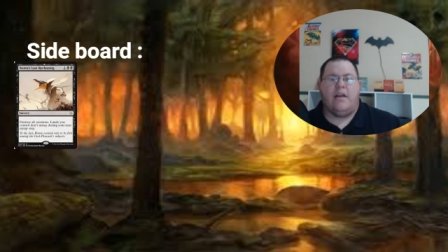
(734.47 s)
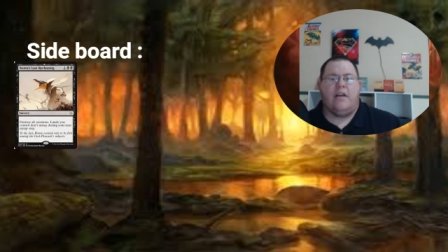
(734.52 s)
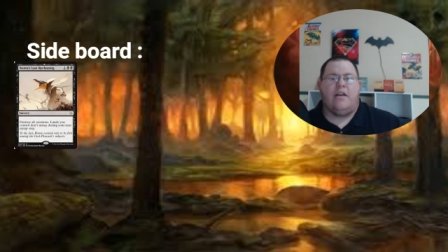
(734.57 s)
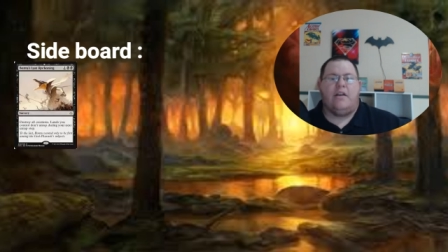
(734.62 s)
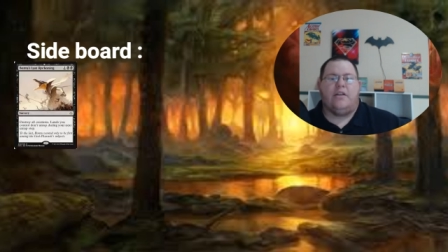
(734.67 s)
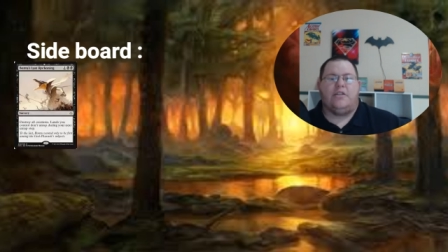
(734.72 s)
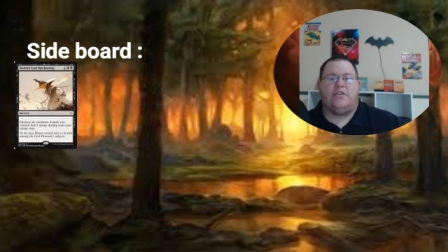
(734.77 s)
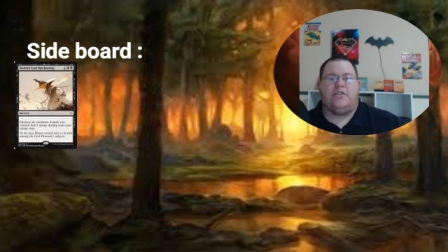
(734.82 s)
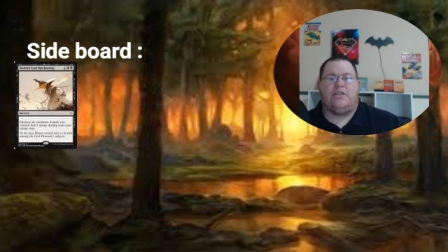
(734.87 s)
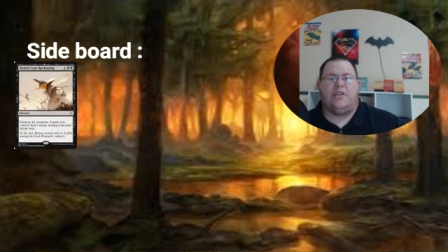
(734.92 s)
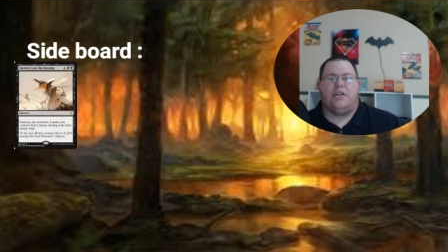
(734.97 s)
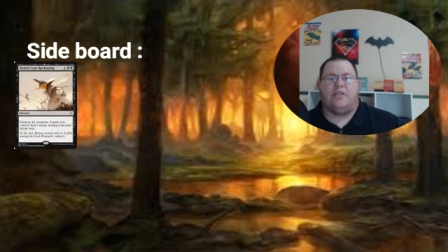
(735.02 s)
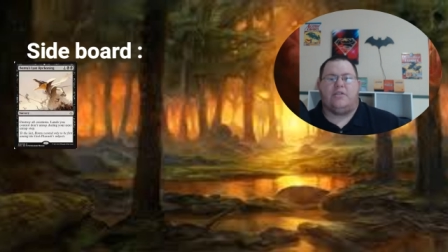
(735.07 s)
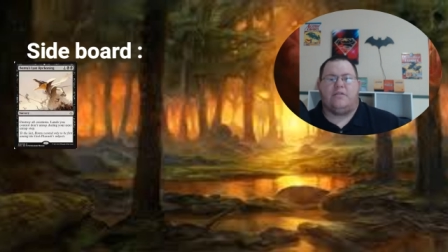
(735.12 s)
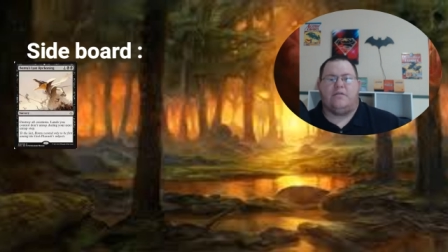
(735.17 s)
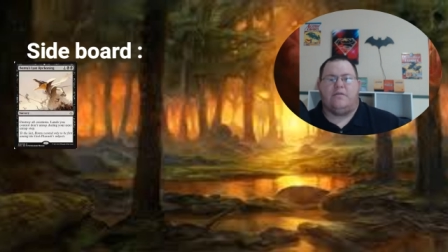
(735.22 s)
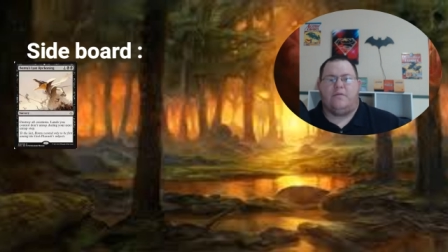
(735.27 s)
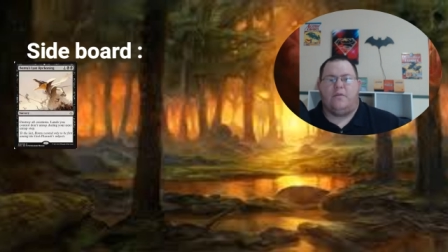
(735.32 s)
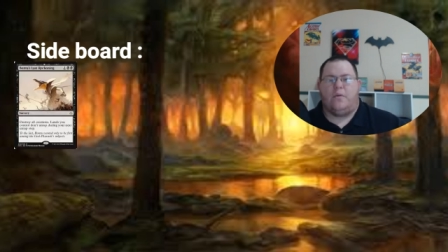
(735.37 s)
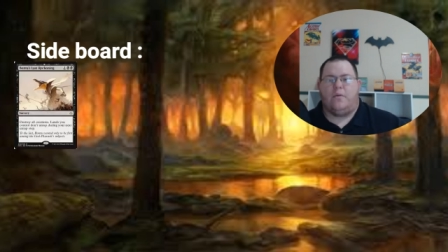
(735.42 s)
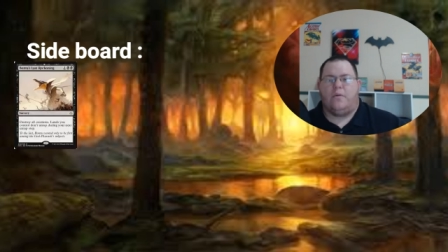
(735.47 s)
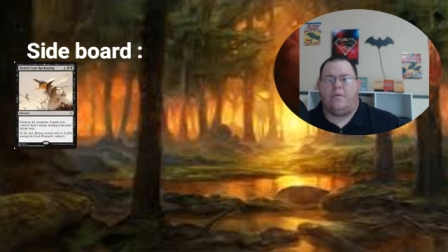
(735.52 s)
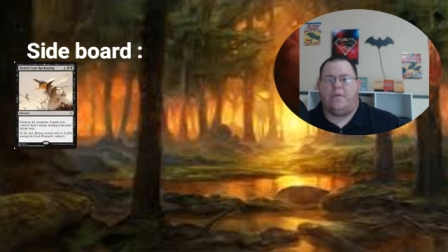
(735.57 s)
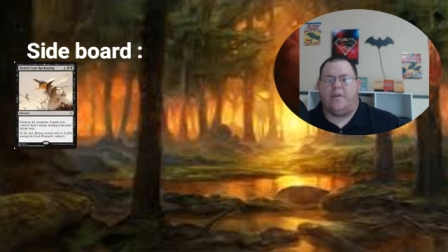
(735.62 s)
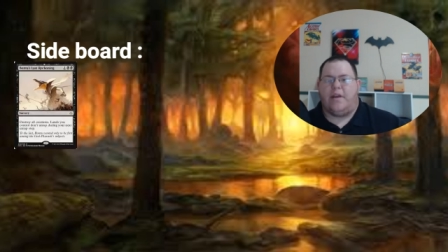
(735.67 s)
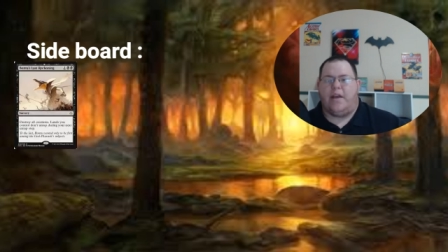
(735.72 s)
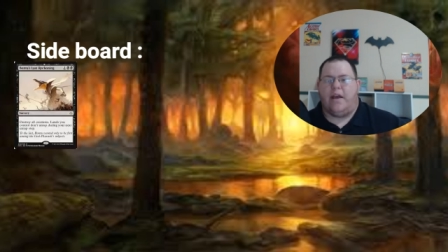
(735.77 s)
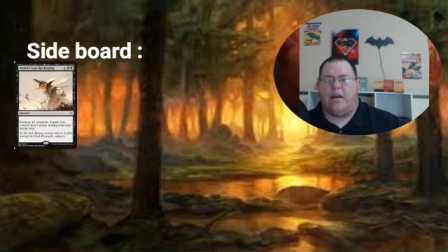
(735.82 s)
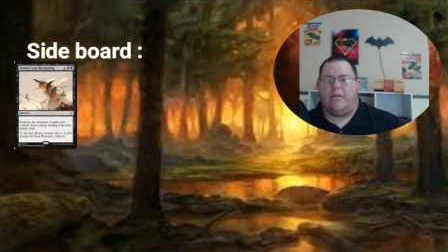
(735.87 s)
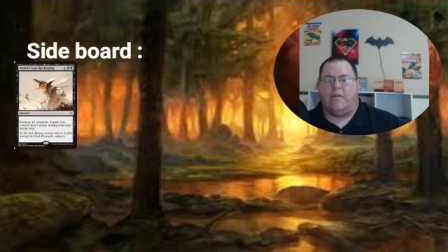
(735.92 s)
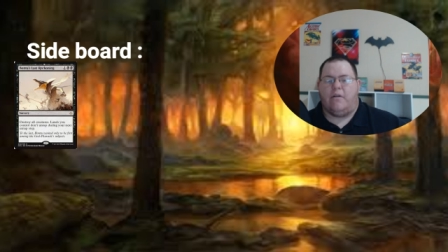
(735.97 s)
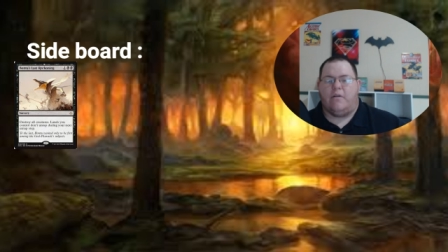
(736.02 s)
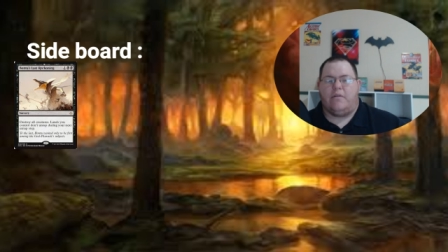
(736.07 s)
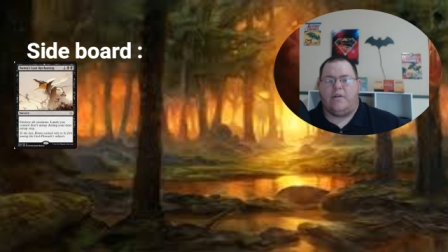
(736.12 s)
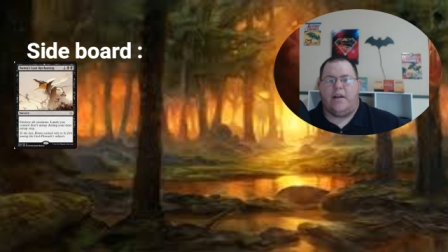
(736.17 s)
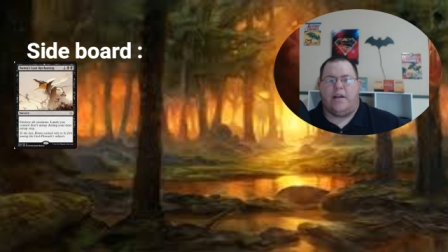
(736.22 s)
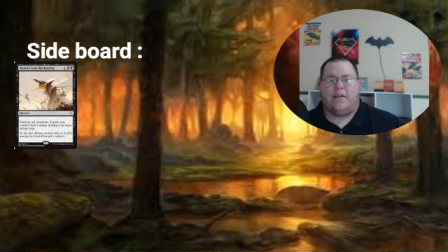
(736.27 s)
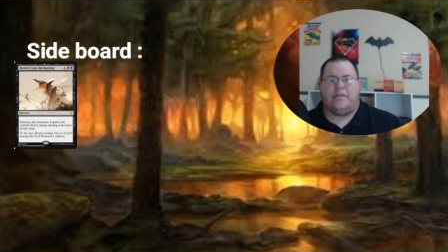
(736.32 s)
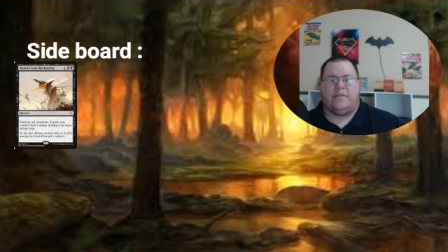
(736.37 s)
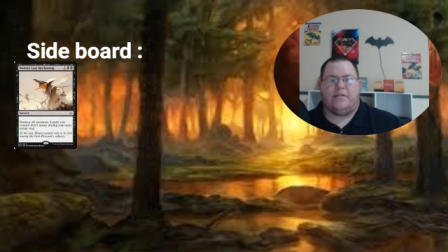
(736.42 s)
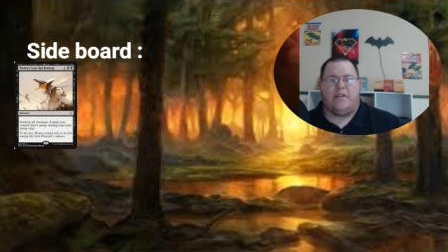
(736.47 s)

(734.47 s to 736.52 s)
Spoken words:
just for the aggro decks.